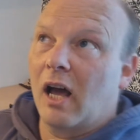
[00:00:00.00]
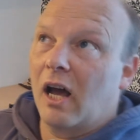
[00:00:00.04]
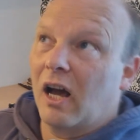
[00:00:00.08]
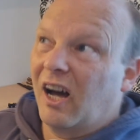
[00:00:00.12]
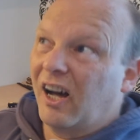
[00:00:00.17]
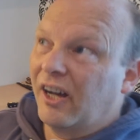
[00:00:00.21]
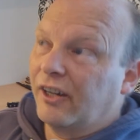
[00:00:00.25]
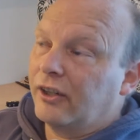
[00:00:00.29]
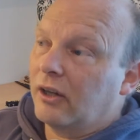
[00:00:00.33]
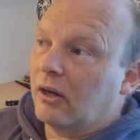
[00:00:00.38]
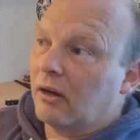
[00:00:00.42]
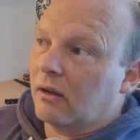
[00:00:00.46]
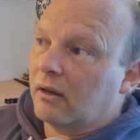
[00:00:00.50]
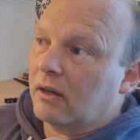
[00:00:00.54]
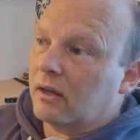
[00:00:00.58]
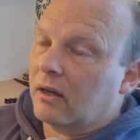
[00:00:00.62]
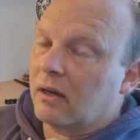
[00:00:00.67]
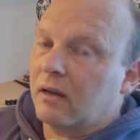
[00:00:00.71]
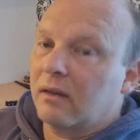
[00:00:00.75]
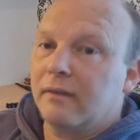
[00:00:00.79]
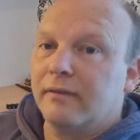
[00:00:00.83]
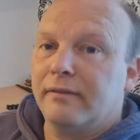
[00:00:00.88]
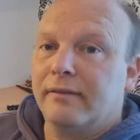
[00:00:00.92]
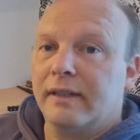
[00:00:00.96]
unlike
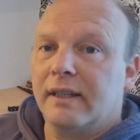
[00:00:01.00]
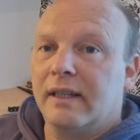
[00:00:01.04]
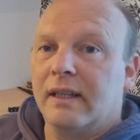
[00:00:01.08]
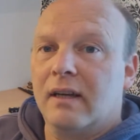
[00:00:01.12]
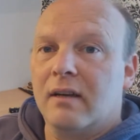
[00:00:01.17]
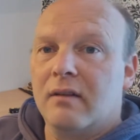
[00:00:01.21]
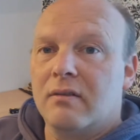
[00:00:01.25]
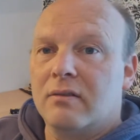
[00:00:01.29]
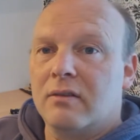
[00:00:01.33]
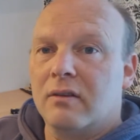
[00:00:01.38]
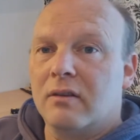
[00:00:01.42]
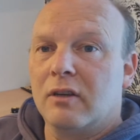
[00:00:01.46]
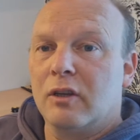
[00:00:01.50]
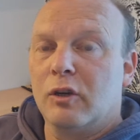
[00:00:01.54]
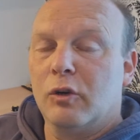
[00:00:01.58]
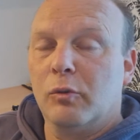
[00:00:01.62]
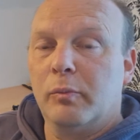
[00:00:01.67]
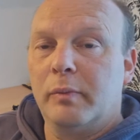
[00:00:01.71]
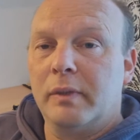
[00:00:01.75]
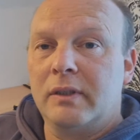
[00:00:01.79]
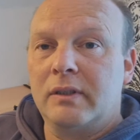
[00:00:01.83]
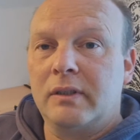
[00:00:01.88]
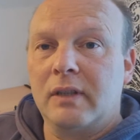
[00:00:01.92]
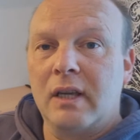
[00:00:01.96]
other videos that you'll
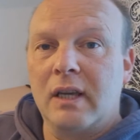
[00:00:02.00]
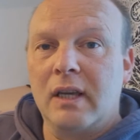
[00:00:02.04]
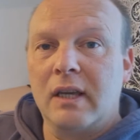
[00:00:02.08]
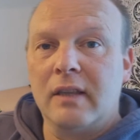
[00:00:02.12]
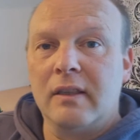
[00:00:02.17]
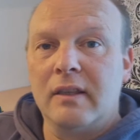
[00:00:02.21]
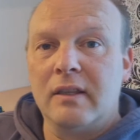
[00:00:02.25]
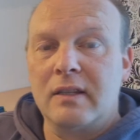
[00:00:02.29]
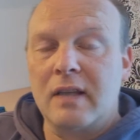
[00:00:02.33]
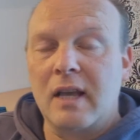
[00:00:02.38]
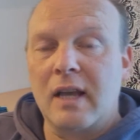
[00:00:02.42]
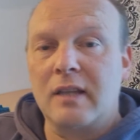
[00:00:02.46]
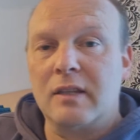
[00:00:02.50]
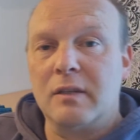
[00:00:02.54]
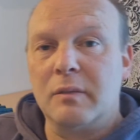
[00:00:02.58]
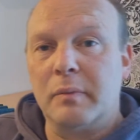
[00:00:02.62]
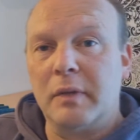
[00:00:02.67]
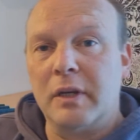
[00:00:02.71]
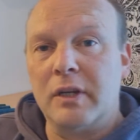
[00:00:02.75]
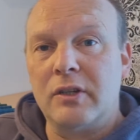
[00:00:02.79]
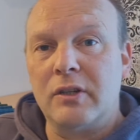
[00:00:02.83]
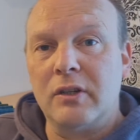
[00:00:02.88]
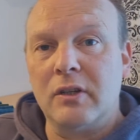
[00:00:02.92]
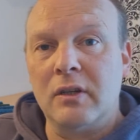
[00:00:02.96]
be seeing in this
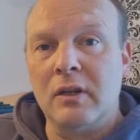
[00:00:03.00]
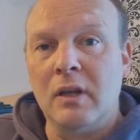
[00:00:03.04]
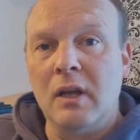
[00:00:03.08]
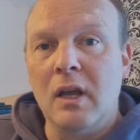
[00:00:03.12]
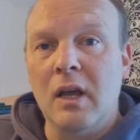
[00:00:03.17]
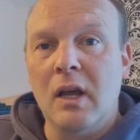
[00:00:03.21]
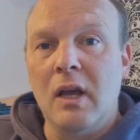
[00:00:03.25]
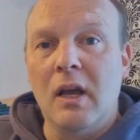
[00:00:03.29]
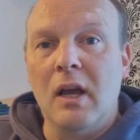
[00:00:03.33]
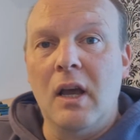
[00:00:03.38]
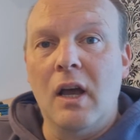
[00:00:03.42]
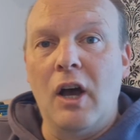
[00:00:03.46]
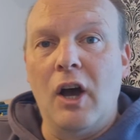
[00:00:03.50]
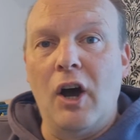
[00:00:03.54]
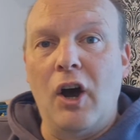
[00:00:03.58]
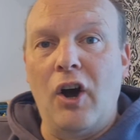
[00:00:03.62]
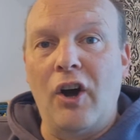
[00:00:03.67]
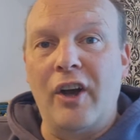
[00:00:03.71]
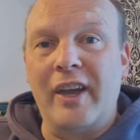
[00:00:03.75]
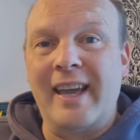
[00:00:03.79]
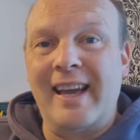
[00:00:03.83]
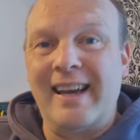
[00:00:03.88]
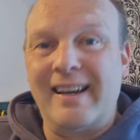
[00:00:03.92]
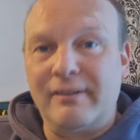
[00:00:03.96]
exhibition,
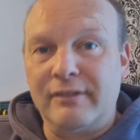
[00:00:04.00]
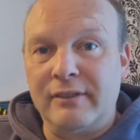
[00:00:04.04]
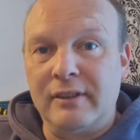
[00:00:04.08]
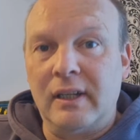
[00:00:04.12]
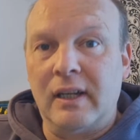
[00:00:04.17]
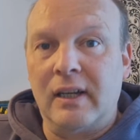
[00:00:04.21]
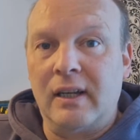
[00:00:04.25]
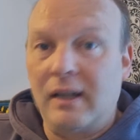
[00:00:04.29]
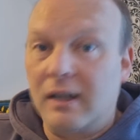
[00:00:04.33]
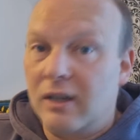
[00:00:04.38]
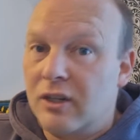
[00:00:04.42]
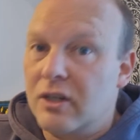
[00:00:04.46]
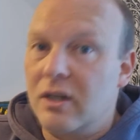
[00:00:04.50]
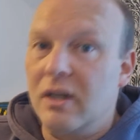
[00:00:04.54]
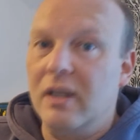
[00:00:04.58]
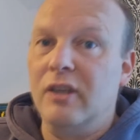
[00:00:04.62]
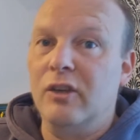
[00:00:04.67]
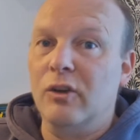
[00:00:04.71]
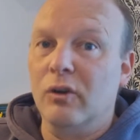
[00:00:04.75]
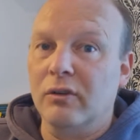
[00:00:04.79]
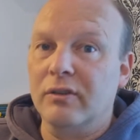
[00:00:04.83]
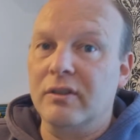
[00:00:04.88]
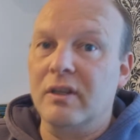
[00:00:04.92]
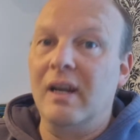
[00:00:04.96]
I haven't actually
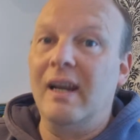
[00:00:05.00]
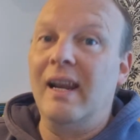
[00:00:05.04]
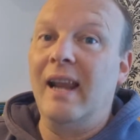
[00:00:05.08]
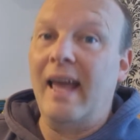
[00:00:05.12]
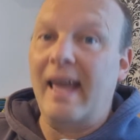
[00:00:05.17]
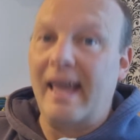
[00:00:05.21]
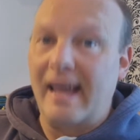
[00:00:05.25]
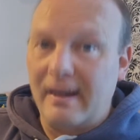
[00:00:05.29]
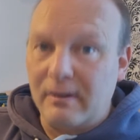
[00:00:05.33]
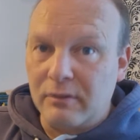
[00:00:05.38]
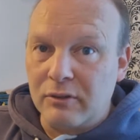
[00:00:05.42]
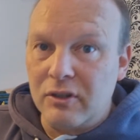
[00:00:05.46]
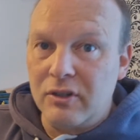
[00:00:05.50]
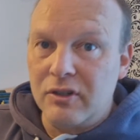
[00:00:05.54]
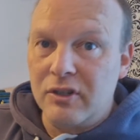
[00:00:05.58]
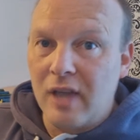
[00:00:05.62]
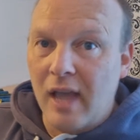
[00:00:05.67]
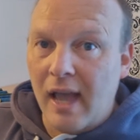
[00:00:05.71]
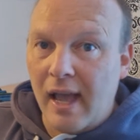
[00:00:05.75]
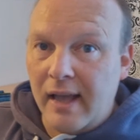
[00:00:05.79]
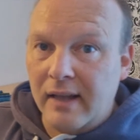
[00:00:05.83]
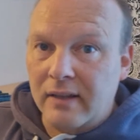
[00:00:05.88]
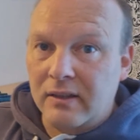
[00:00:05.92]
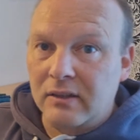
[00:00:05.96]
got a layout as
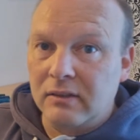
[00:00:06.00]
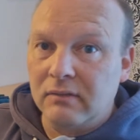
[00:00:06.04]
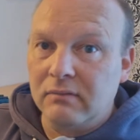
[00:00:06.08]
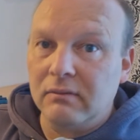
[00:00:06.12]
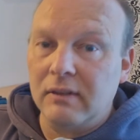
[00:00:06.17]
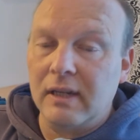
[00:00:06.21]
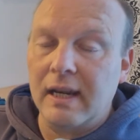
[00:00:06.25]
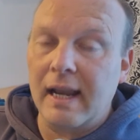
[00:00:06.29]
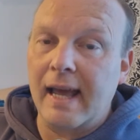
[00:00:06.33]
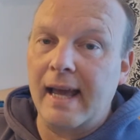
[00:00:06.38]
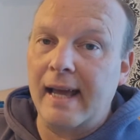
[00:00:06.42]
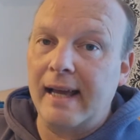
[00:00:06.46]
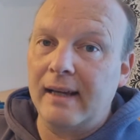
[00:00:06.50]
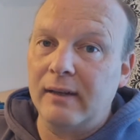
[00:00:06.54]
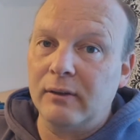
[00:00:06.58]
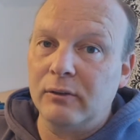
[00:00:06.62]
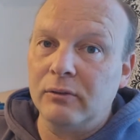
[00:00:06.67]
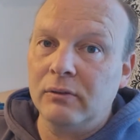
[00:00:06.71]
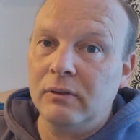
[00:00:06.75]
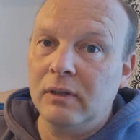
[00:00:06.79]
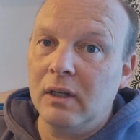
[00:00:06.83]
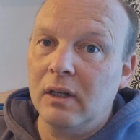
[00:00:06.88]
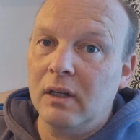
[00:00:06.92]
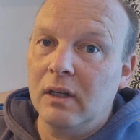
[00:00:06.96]
yet. Now,
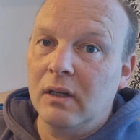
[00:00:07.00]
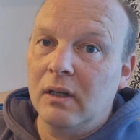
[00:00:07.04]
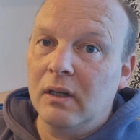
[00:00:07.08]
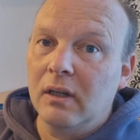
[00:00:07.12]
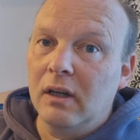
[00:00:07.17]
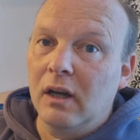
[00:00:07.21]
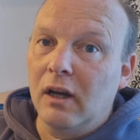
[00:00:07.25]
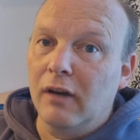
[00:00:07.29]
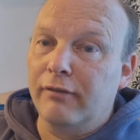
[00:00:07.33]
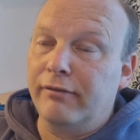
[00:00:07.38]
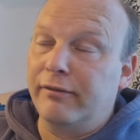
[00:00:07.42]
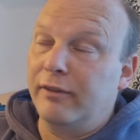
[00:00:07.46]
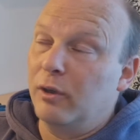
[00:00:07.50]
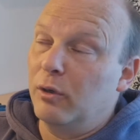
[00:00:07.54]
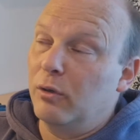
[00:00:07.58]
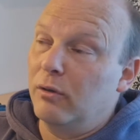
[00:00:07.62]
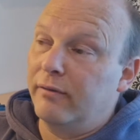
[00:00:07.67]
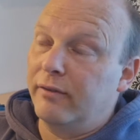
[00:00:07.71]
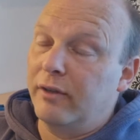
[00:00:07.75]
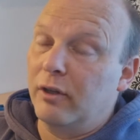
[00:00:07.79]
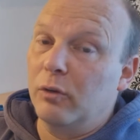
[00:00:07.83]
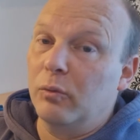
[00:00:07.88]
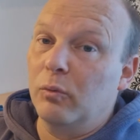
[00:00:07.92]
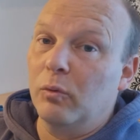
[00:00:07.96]
a few
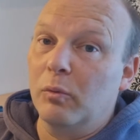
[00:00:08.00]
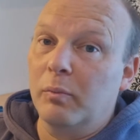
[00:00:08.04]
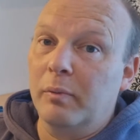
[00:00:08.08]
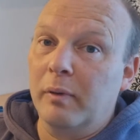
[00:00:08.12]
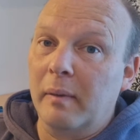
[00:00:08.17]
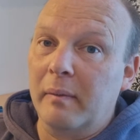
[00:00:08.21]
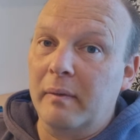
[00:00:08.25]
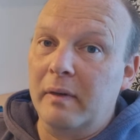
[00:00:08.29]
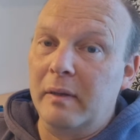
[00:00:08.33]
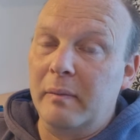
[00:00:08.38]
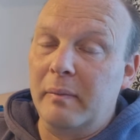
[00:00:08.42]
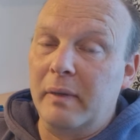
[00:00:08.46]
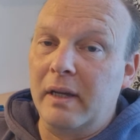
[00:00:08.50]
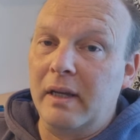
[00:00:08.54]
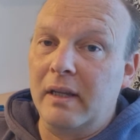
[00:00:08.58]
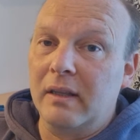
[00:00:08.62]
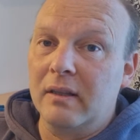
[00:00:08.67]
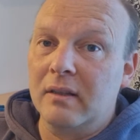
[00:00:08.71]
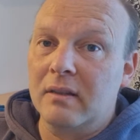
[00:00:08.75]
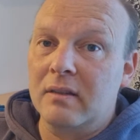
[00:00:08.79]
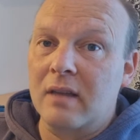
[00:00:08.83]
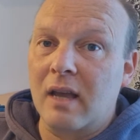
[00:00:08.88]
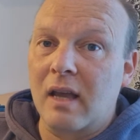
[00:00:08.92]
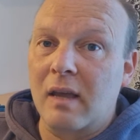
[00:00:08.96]
of you will probably be in the
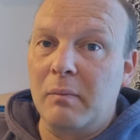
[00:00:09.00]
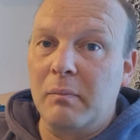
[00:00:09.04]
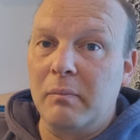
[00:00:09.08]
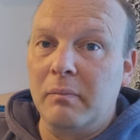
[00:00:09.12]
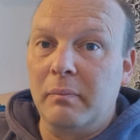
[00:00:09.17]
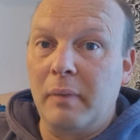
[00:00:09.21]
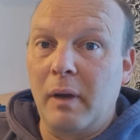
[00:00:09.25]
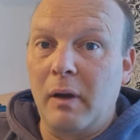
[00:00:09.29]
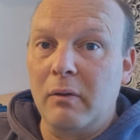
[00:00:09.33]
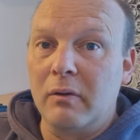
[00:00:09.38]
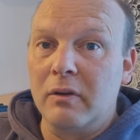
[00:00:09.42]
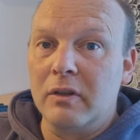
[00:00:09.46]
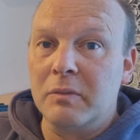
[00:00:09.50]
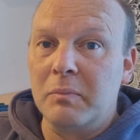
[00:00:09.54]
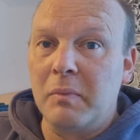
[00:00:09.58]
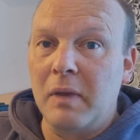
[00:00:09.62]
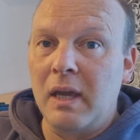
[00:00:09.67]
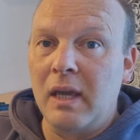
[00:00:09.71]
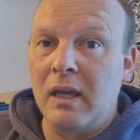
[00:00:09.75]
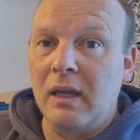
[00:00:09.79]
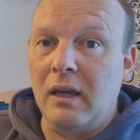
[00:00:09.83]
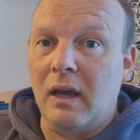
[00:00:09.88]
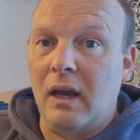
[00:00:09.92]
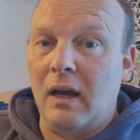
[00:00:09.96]
same boat as
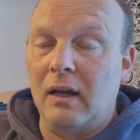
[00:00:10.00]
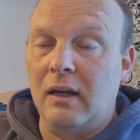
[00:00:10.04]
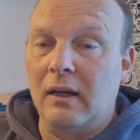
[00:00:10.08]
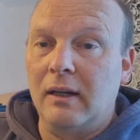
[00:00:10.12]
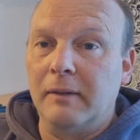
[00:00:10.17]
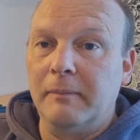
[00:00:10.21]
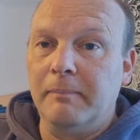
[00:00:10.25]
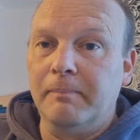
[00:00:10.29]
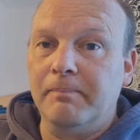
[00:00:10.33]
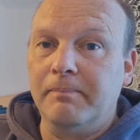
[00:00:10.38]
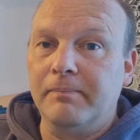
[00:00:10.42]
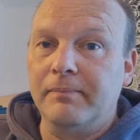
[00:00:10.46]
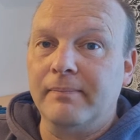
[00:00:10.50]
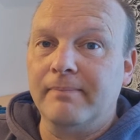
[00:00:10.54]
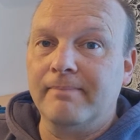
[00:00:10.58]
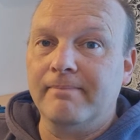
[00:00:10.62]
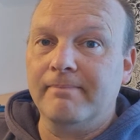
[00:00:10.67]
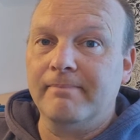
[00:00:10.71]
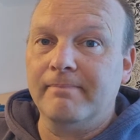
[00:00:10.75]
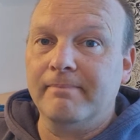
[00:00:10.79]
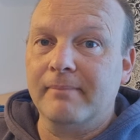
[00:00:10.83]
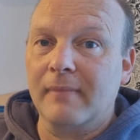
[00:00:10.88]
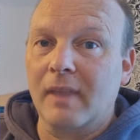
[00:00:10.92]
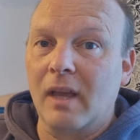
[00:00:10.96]
me.
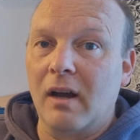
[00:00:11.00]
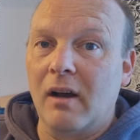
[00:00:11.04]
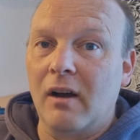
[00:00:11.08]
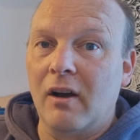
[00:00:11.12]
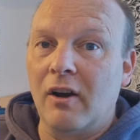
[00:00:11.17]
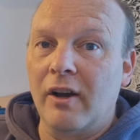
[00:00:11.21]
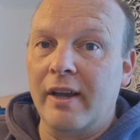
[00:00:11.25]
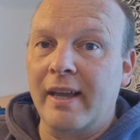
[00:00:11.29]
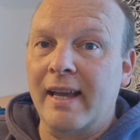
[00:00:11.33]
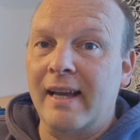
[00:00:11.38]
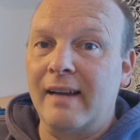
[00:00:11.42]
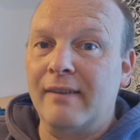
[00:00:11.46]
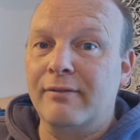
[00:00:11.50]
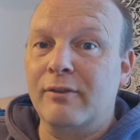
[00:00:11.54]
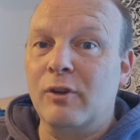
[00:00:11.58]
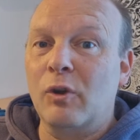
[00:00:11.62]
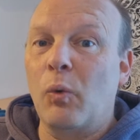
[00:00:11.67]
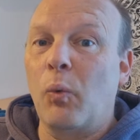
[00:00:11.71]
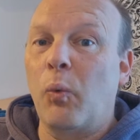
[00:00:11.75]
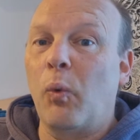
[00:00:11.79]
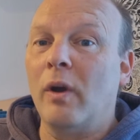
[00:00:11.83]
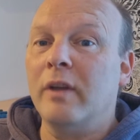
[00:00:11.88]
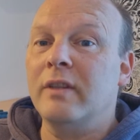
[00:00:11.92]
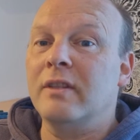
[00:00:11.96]
I have
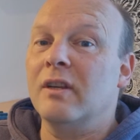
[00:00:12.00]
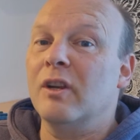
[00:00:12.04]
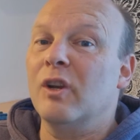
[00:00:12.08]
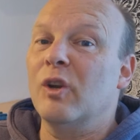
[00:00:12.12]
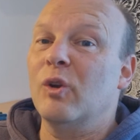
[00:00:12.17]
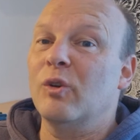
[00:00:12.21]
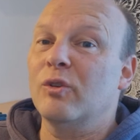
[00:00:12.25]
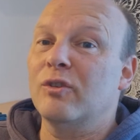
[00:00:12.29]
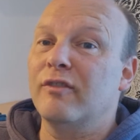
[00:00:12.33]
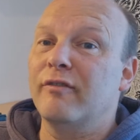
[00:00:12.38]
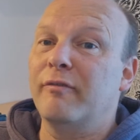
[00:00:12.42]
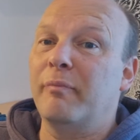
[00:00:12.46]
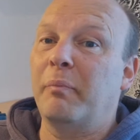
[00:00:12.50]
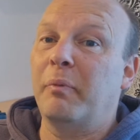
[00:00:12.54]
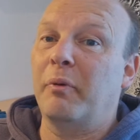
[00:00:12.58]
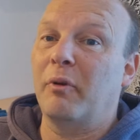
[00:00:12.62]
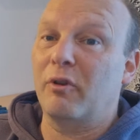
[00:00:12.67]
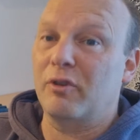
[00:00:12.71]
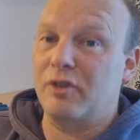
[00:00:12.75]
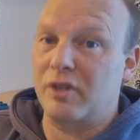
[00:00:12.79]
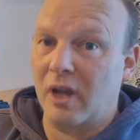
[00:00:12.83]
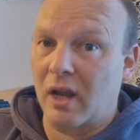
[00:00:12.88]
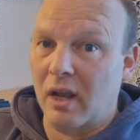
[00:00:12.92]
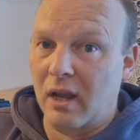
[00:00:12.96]
quite a lot of
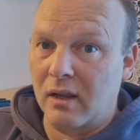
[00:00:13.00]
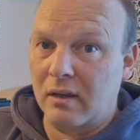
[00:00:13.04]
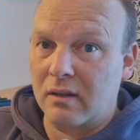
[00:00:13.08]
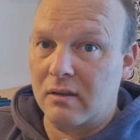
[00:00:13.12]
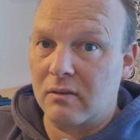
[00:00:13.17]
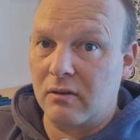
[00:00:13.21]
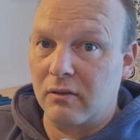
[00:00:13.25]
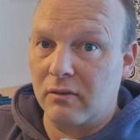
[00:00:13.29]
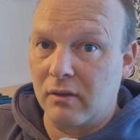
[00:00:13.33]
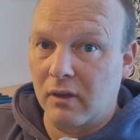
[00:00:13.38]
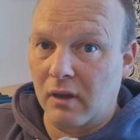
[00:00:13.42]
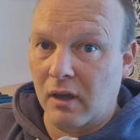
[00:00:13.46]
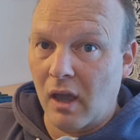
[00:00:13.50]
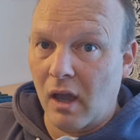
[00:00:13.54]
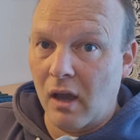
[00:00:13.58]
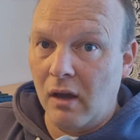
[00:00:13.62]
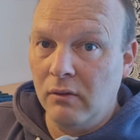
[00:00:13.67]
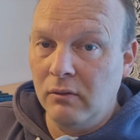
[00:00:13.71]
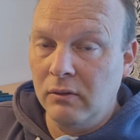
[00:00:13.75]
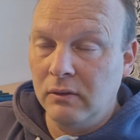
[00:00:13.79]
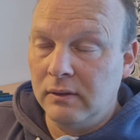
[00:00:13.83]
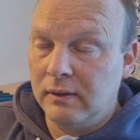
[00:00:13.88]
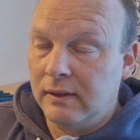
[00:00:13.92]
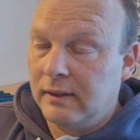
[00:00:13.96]
projects on the
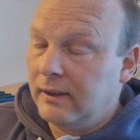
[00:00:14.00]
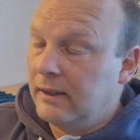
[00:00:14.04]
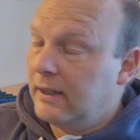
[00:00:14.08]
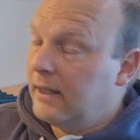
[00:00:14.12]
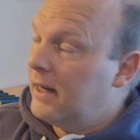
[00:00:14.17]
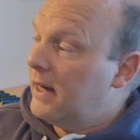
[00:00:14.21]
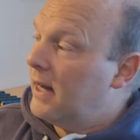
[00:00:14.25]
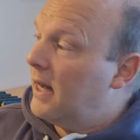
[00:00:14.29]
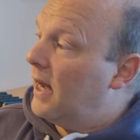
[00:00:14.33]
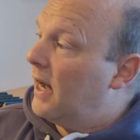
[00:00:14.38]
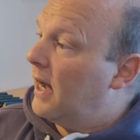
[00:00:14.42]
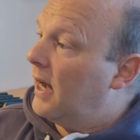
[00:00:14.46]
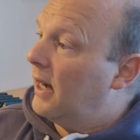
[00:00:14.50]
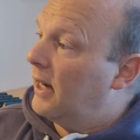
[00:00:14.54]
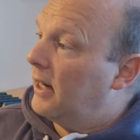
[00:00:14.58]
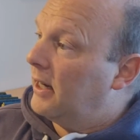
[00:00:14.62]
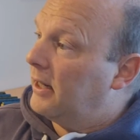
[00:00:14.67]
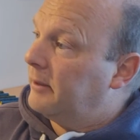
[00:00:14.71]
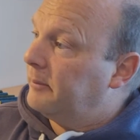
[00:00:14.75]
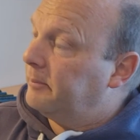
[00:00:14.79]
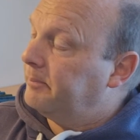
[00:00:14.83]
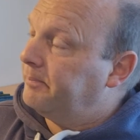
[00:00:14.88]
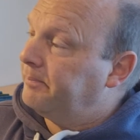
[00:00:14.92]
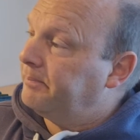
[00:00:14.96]
go,
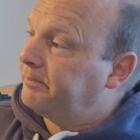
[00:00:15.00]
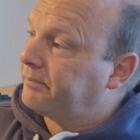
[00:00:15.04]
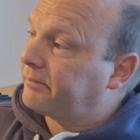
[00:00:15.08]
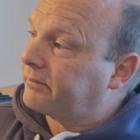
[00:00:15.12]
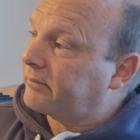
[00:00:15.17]
um,